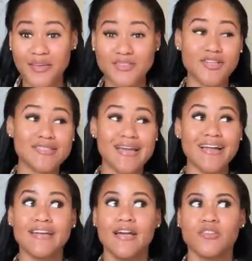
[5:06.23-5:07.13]
It's just
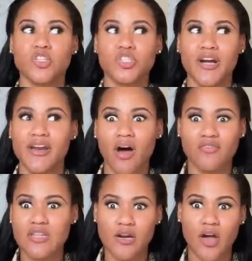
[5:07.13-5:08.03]
that the
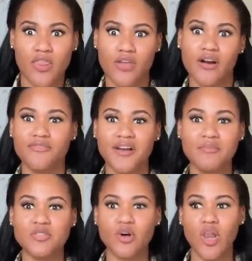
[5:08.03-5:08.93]
trade-offs are not there for
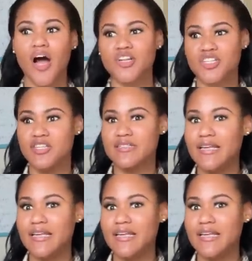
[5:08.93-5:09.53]
them to launch this